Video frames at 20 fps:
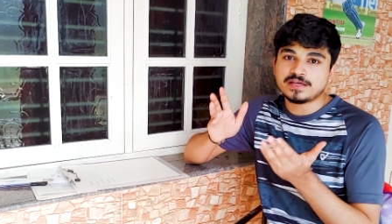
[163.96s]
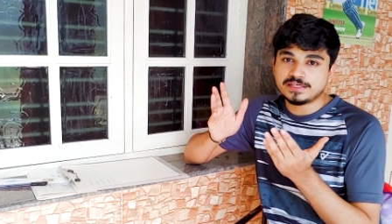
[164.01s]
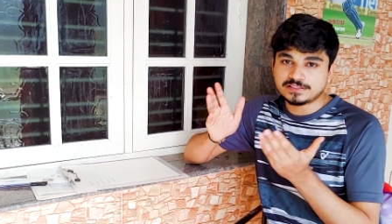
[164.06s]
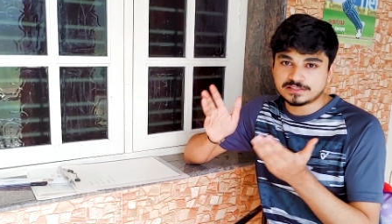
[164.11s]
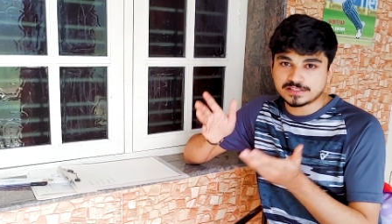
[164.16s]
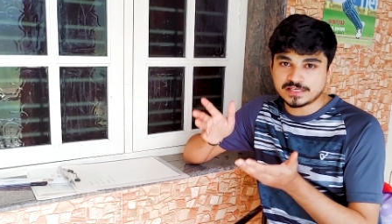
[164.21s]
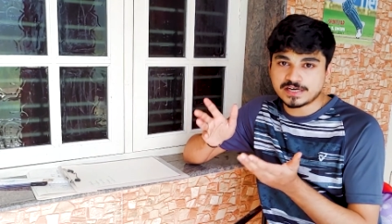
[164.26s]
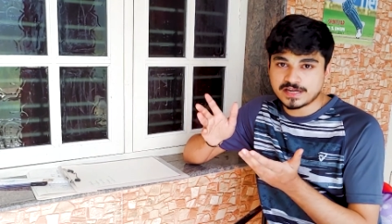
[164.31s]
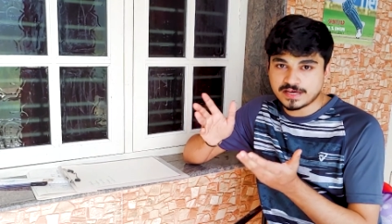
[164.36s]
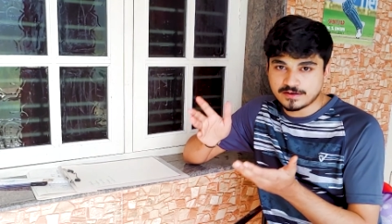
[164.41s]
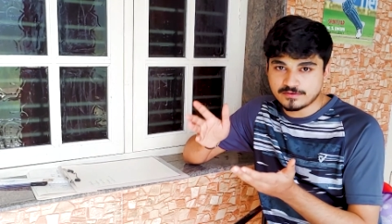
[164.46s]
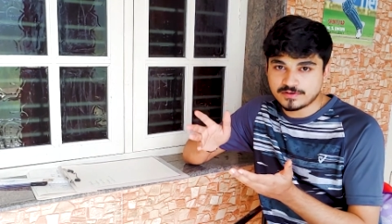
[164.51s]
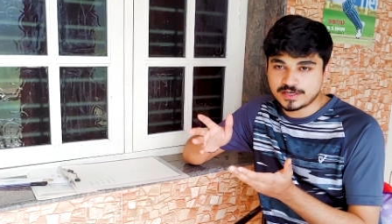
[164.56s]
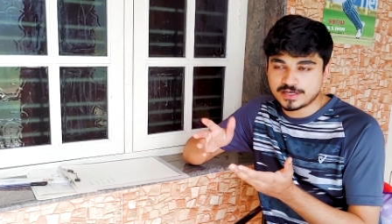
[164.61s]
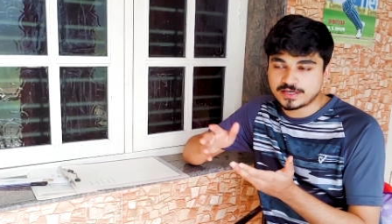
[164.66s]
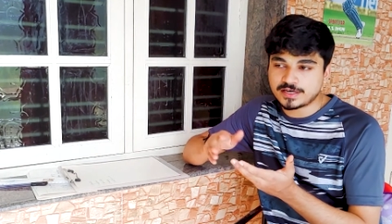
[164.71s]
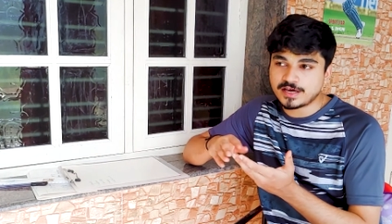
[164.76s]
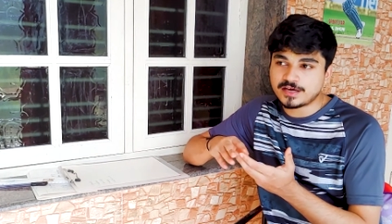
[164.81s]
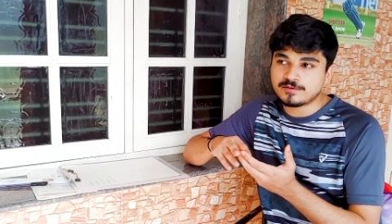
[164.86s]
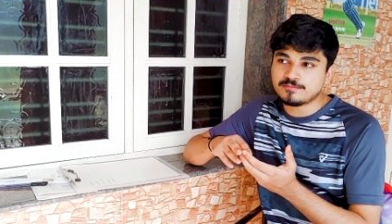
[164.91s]
each and
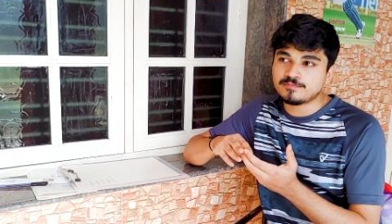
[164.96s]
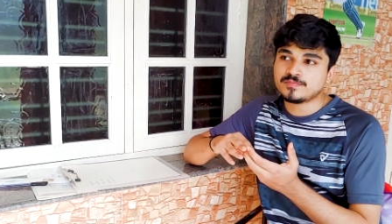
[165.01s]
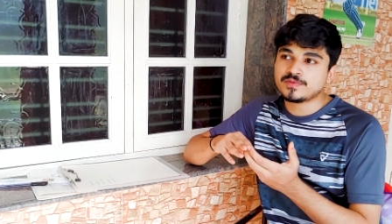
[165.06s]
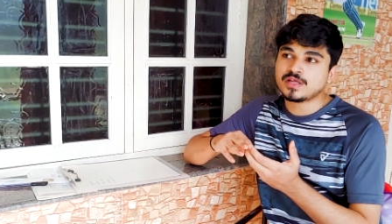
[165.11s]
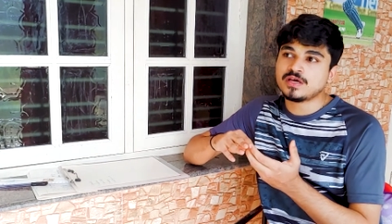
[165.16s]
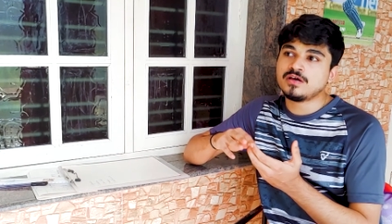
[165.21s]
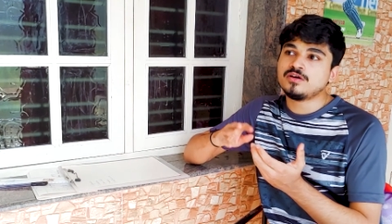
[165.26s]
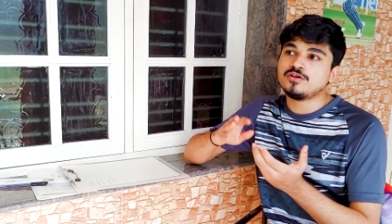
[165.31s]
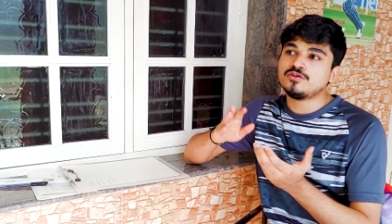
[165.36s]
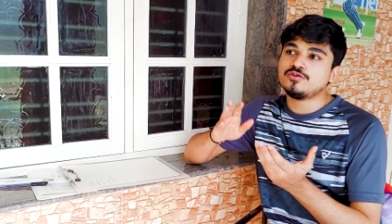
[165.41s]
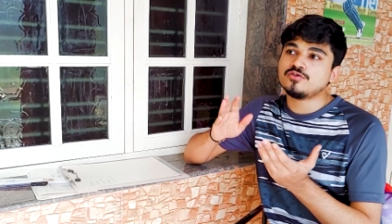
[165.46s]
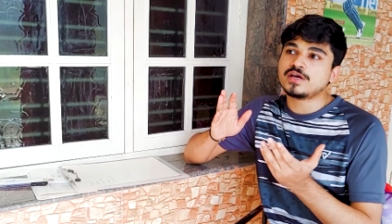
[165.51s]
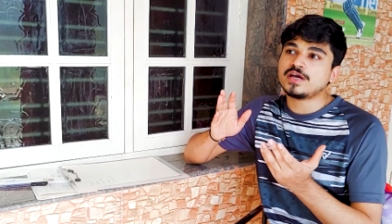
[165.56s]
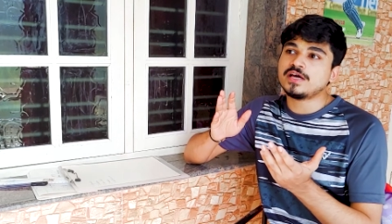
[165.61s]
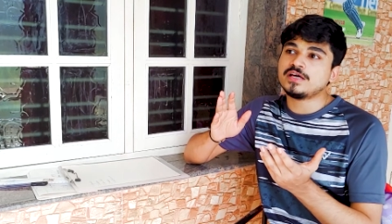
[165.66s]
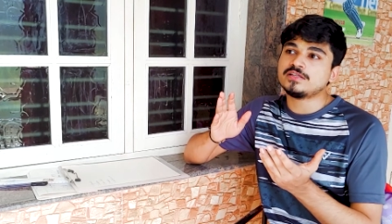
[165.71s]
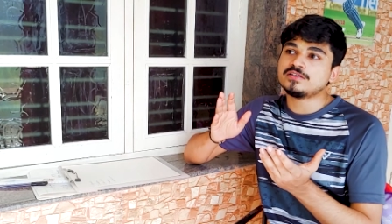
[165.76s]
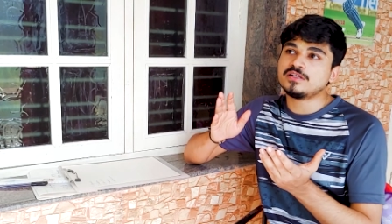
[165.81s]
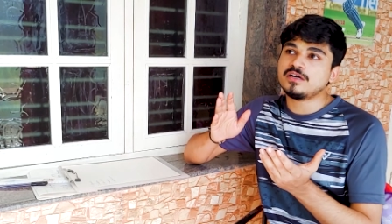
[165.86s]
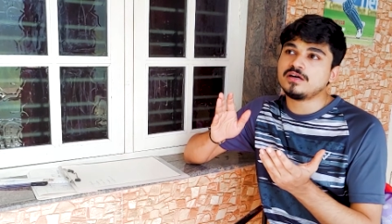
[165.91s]
every time you
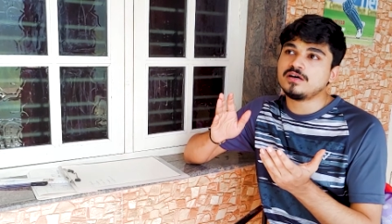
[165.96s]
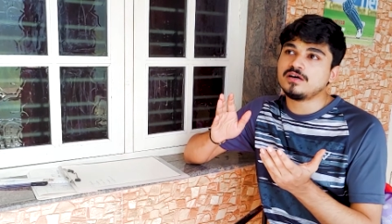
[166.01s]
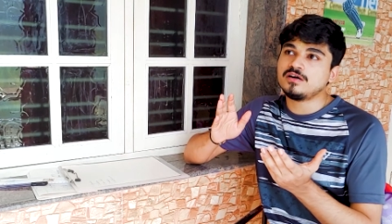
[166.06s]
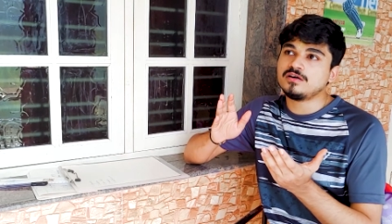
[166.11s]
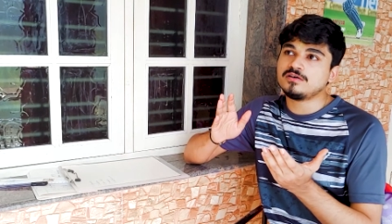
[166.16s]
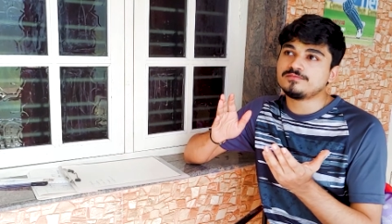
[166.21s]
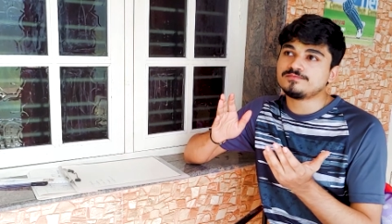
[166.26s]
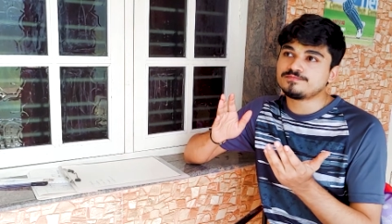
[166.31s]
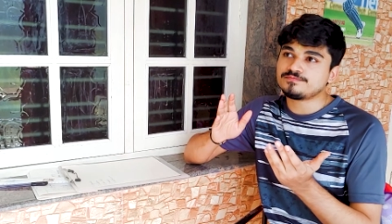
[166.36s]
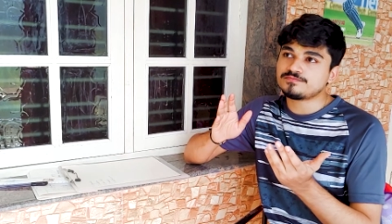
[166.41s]
can uh,